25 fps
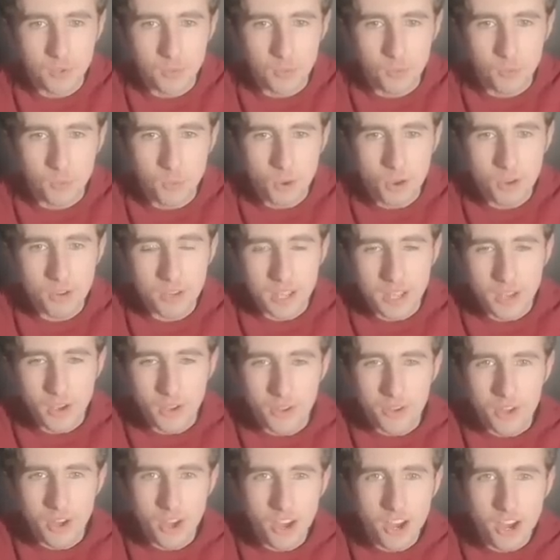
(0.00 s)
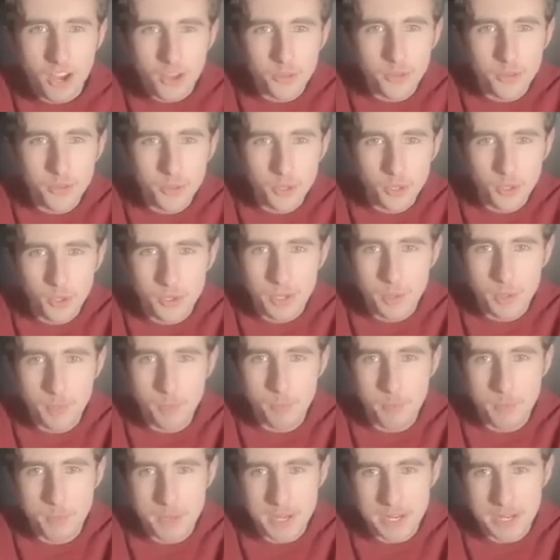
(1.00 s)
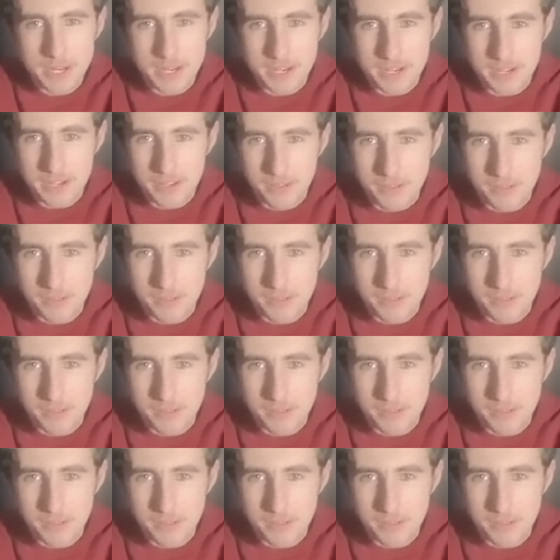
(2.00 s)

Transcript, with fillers: what on earth could it be?